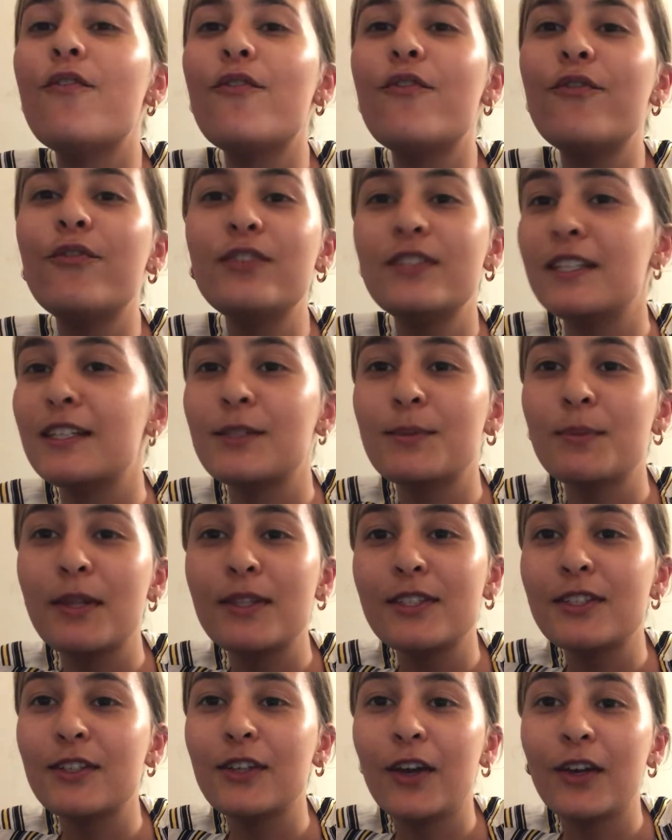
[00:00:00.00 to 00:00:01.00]
six
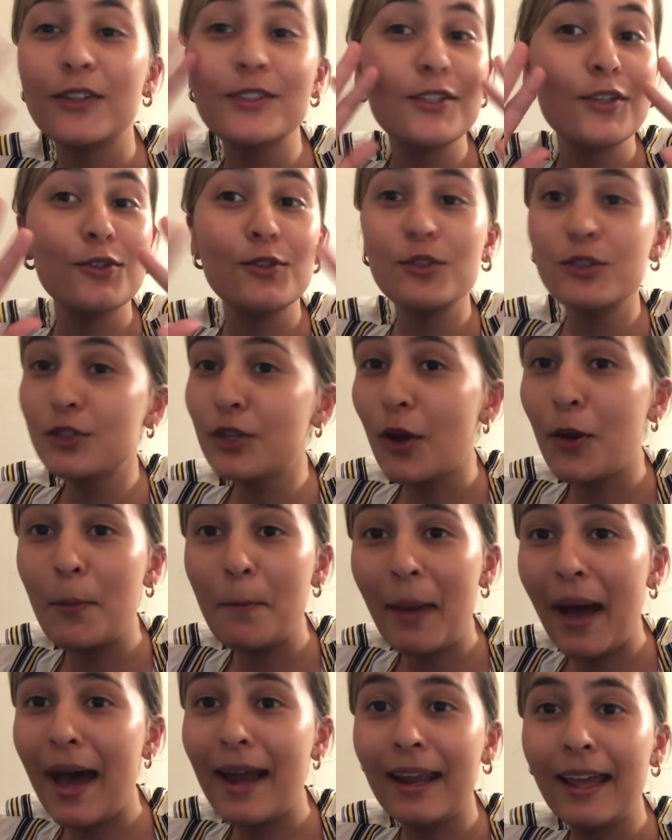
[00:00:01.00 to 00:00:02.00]
months ago, so don't
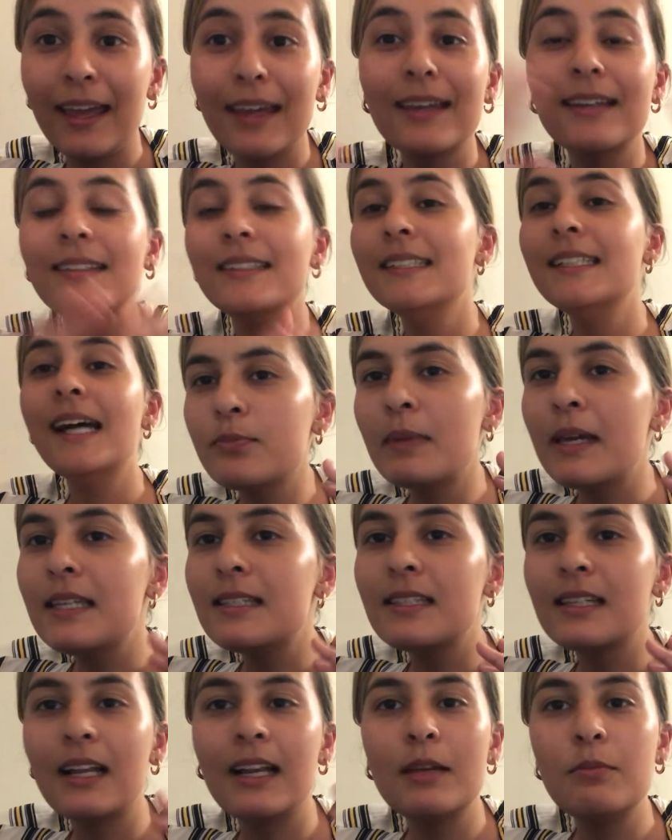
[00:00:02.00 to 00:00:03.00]
panic.
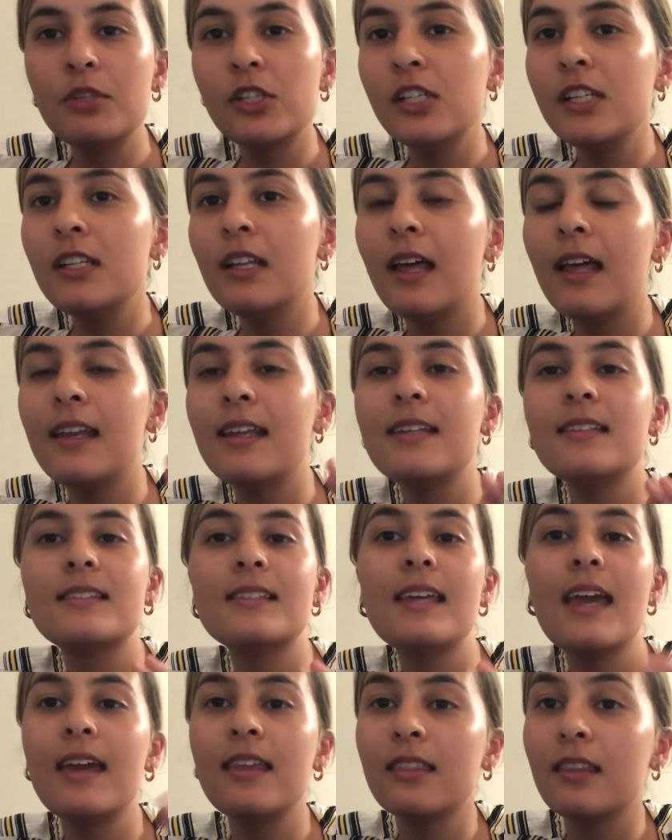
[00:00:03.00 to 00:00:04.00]
Basically, machine learning is
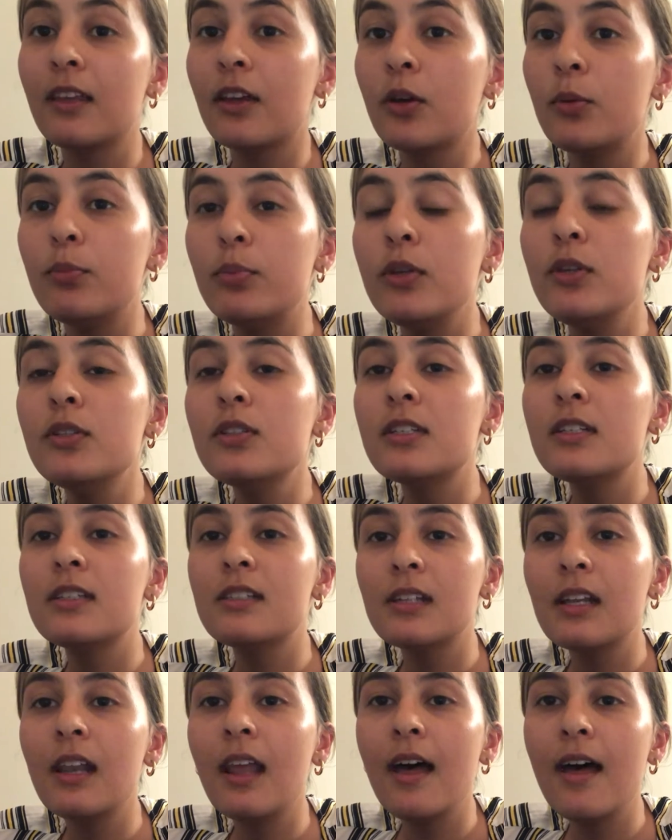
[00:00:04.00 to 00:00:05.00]
getting the computer
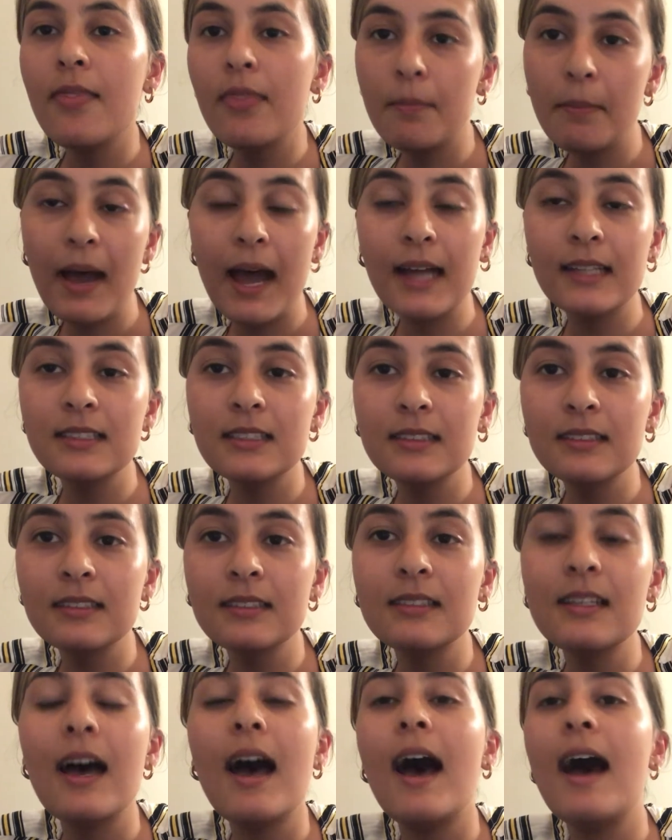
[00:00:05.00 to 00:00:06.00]
to learn the
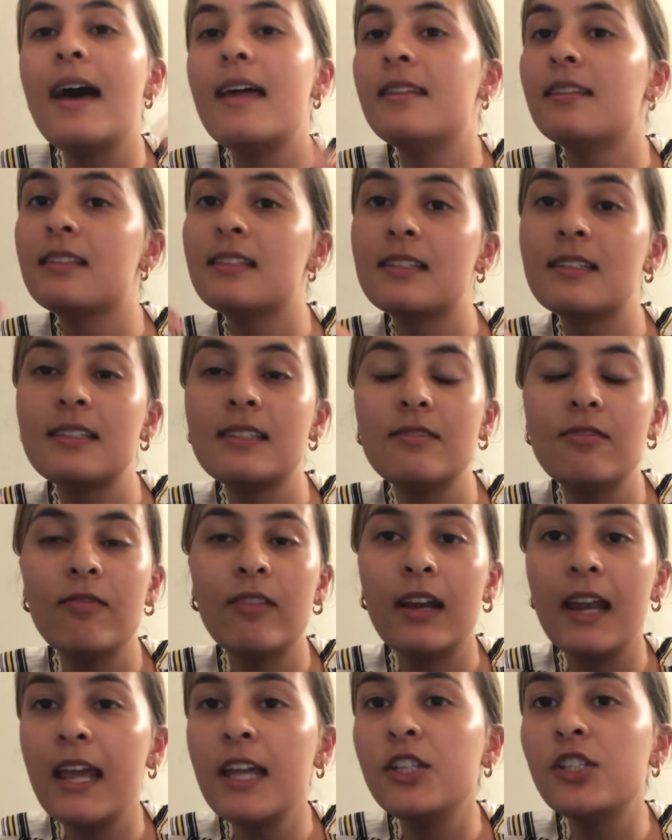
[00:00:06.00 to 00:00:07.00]
pattern and the
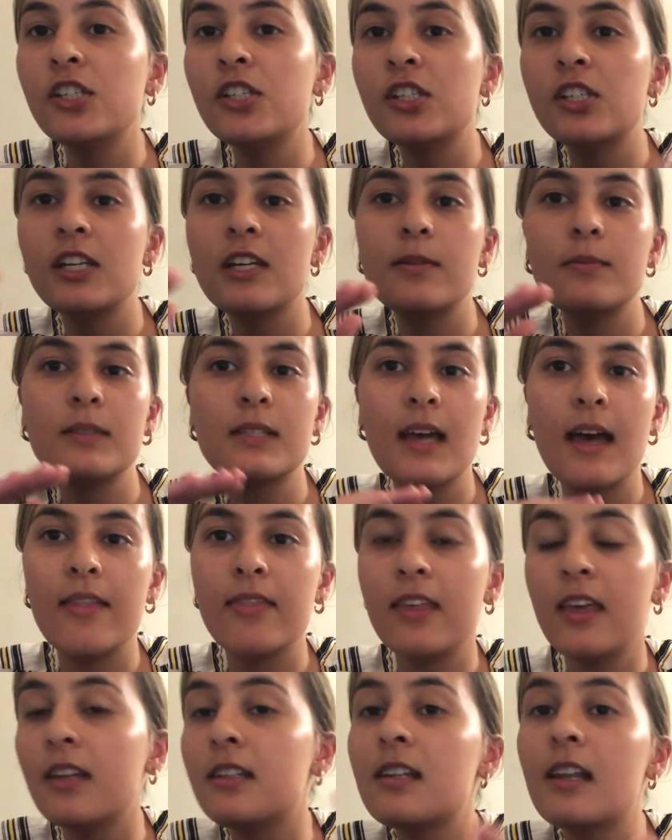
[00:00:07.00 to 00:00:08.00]
relationships and
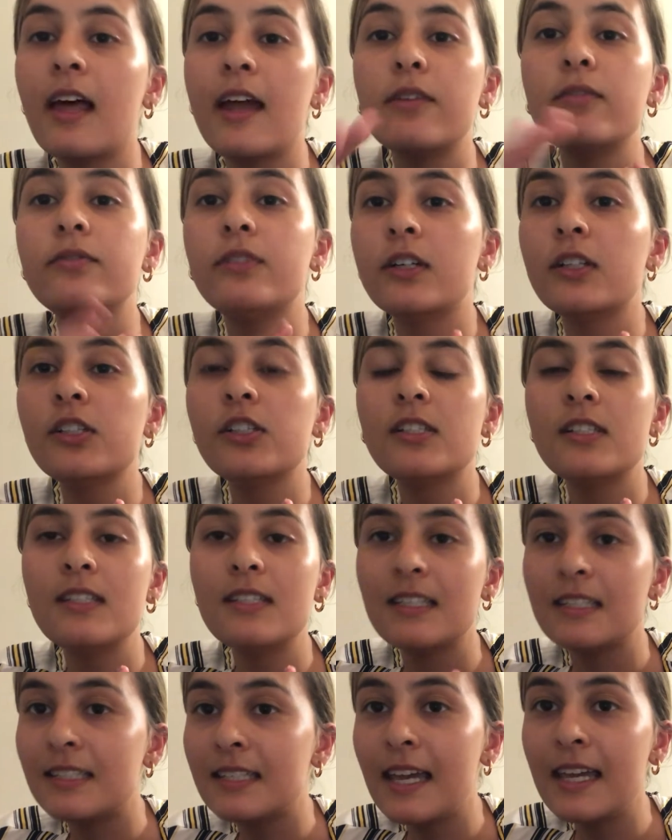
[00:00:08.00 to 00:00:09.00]
the underlying
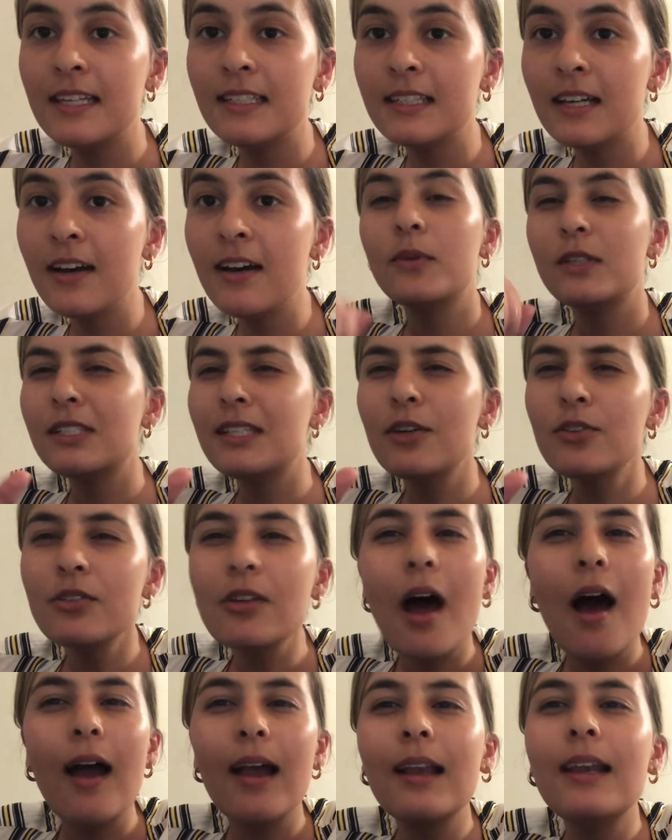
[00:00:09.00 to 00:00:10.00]
functions in data, which sounds
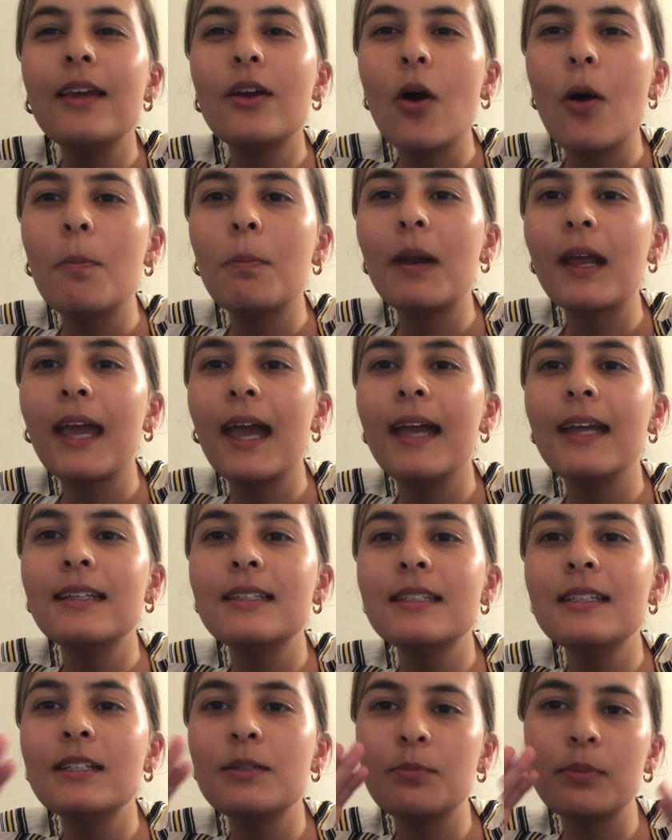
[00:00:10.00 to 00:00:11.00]
highly
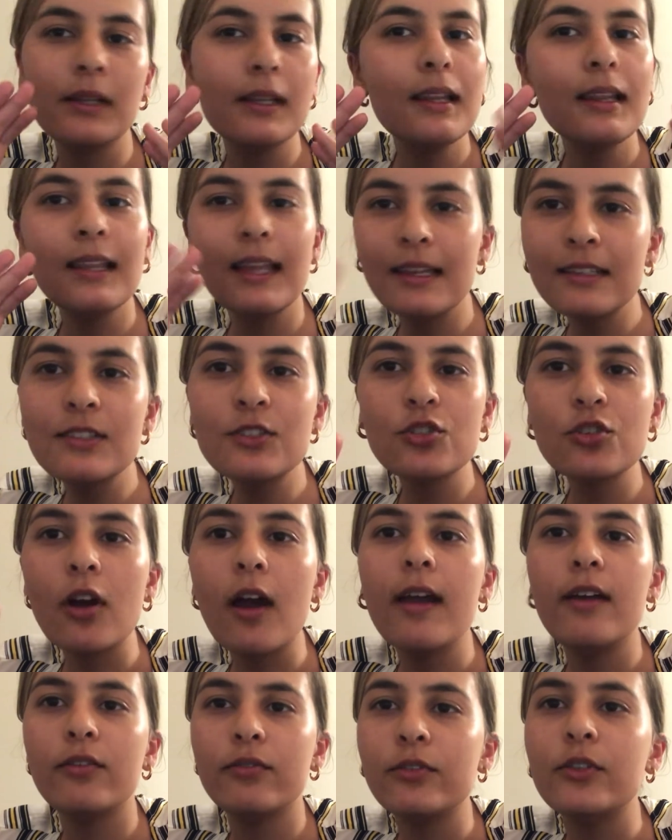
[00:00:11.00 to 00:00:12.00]
complicated, but let's
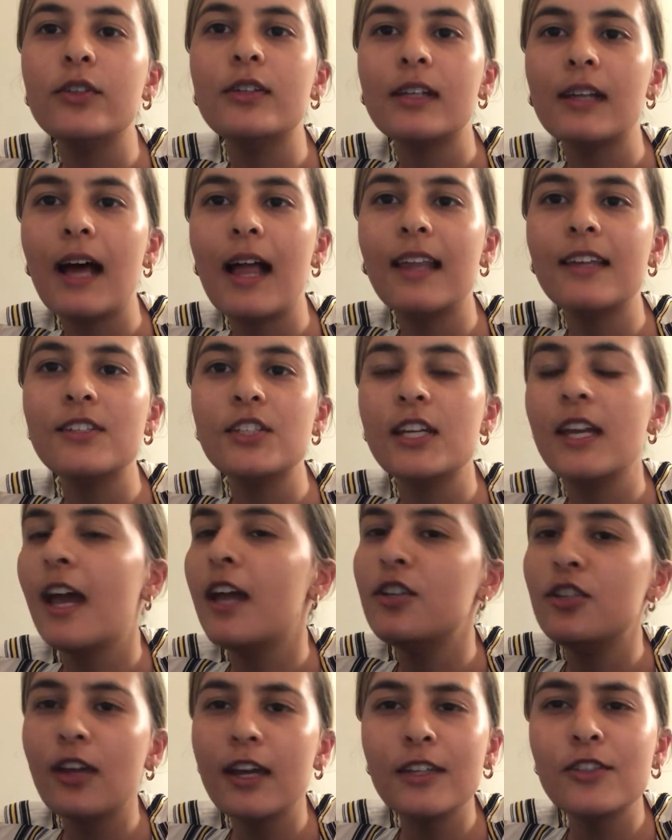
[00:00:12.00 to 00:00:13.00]
try a food analogy.
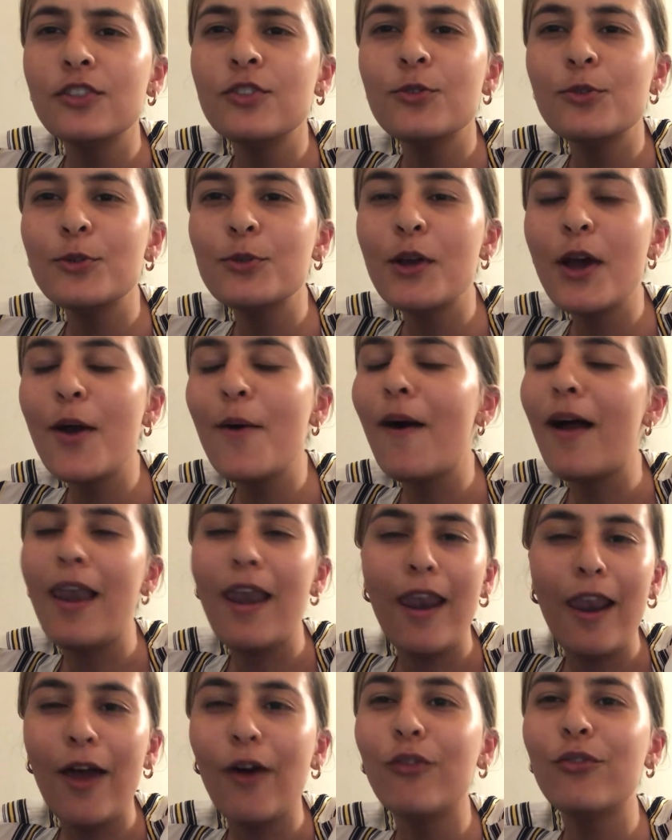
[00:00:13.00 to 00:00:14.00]
And as you all know, I
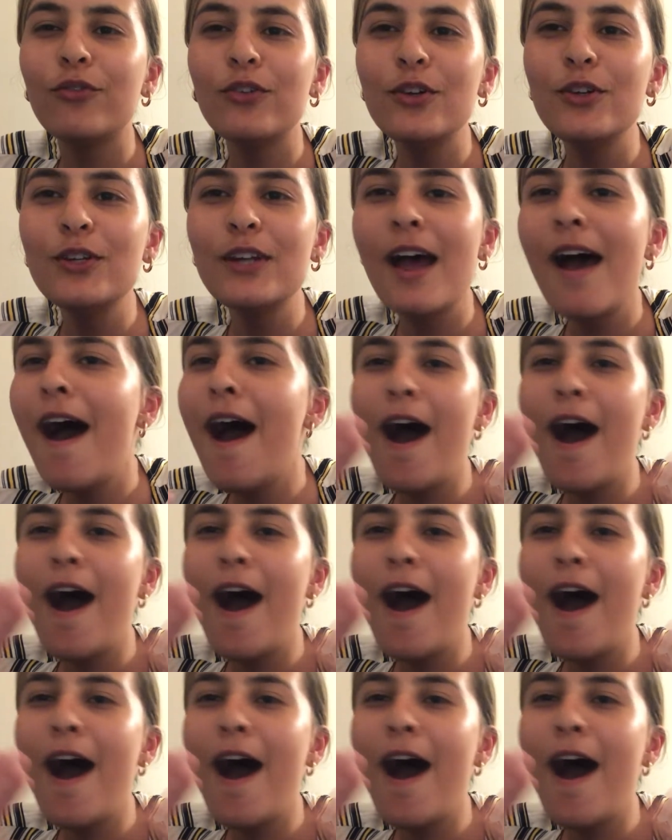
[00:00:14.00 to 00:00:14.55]
love food.